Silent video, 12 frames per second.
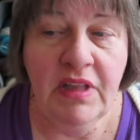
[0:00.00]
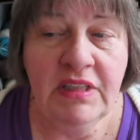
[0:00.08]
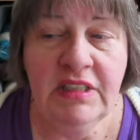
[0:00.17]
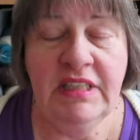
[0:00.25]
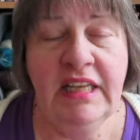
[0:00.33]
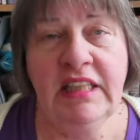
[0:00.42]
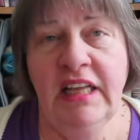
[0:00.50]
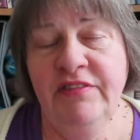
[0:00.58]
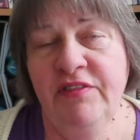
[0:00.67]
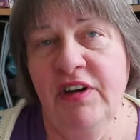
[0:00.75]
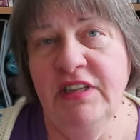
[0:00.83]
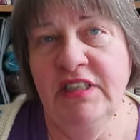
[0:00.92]
The
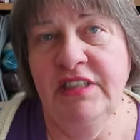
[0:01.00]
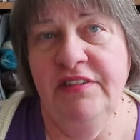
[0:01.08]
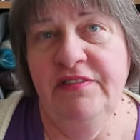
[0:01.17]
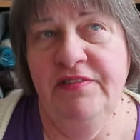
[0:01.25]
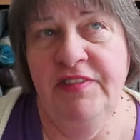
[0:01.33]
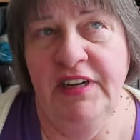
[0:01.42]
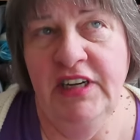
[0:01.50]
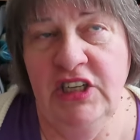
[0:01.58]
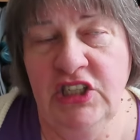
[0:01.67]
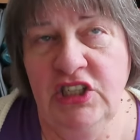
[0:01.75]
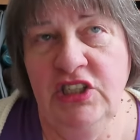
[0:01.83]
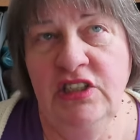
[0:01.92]
deadline for us to
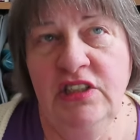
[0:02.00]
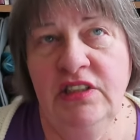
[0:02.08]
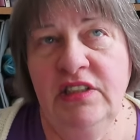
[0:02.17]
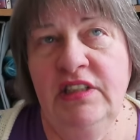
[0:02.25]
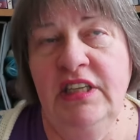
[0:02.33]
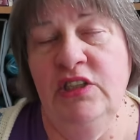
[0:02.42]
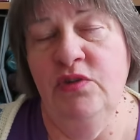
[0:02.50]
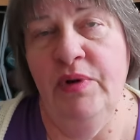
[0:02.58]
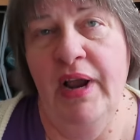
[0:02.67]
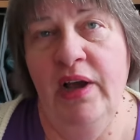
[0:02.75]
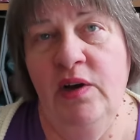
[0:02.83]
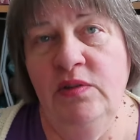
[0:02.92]
finish this
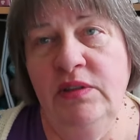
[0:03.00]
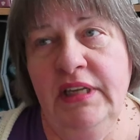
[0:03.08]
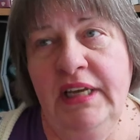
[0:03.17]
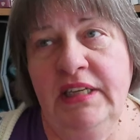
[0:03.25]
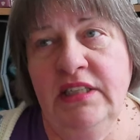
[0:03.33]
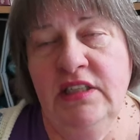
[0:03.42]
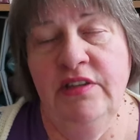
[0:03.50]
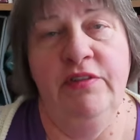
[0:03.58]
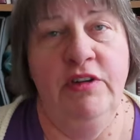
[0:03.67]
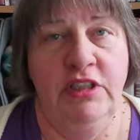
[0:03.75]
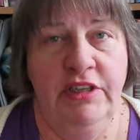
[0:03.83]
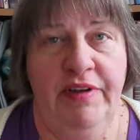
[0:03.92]
round is the
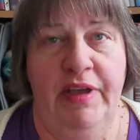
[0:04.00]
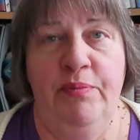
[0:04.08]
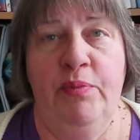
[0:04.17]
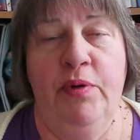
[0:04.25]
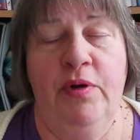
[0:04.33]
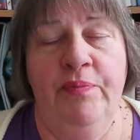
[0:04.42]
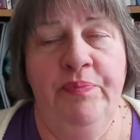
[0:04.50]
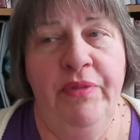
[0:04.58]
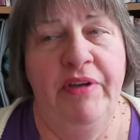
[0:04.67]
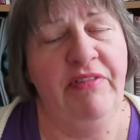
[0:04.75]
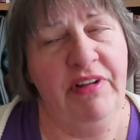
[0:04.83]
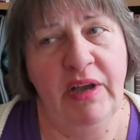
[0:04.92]
first of April.
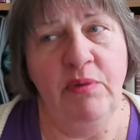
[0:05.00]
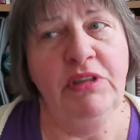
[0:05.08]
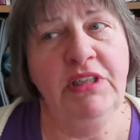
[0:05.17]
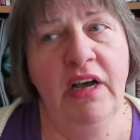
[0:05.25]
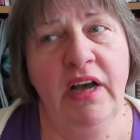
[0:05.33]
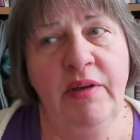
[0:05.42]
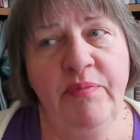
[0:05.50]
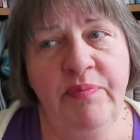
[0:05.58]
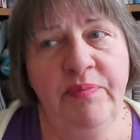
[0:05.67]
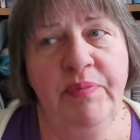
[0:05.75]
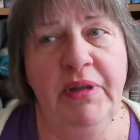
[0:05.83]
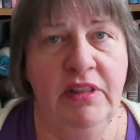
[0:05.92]
I forget what
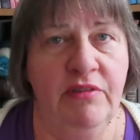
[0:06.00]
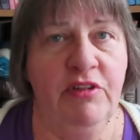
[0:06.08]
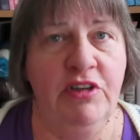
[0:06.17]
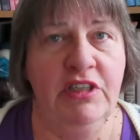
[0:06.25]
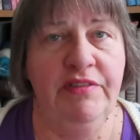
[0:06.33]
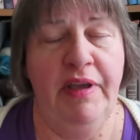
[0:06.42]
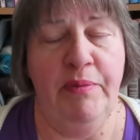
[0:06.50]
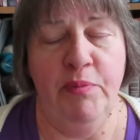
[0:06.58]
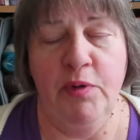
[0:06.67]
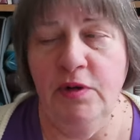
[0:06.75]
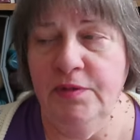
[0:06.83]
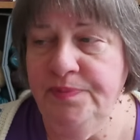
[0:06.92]
time, but the first of
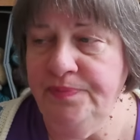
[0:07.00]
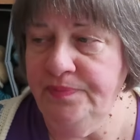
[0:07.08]
April.